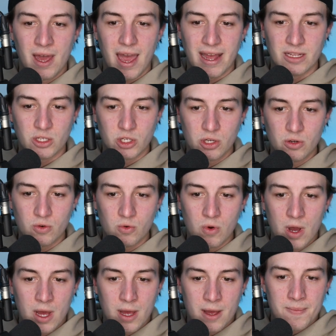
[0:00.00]
And two,
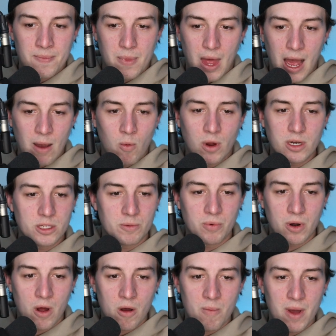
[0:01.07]
I wanted to
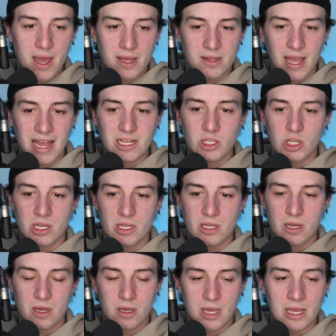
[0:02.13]
put all my
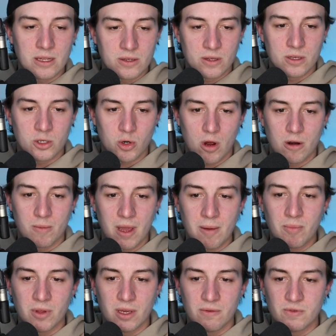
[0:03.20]
attention into the Toronto
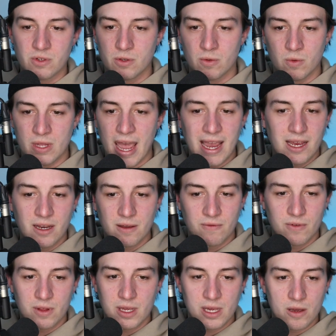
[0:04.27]
Maple Leafs,
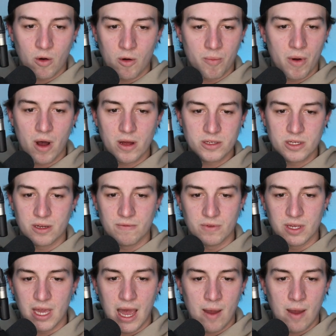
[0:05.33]
negatively or positively.